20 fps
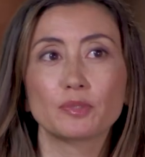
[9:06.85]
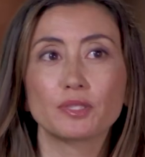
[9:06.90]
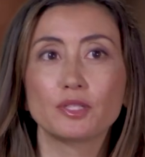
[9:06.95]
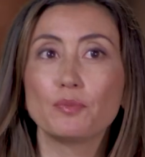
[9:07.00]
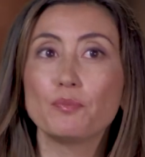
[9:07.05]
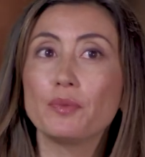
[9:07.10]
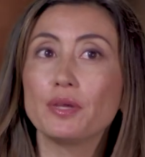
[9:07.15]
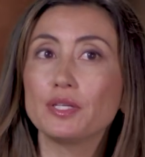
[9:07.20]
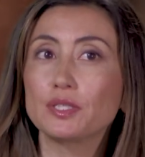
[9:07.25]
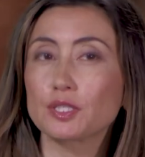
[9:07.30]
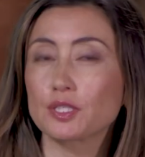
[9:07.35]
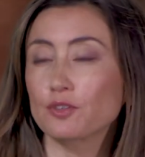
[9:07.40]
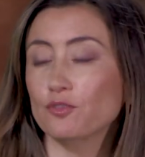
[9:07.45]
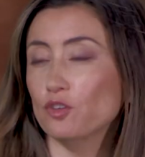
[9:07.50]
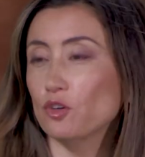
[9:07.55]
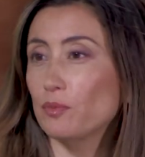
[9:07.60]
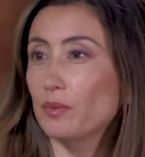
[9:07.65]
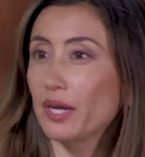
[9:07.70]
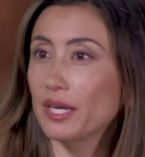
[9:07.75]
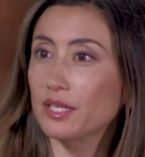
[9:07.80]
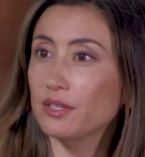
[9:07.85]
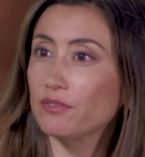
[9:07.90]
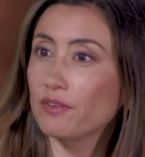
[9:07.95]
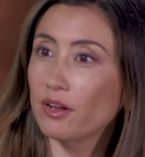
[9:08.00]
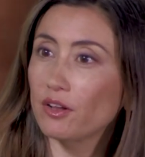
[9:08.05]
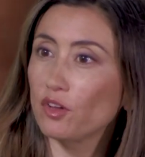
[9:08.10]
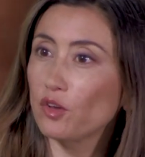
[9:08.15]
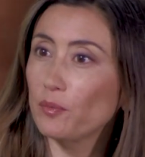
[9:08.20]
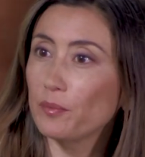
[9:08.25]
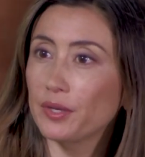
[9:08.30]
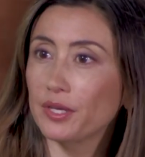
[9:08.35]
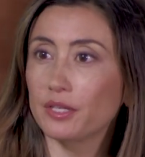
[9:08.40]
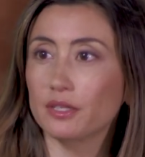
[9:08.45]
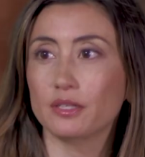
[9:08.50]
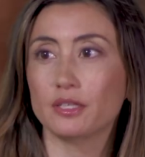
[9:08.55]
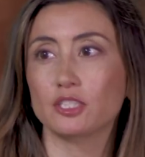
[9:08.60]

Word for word: been amazing for my development.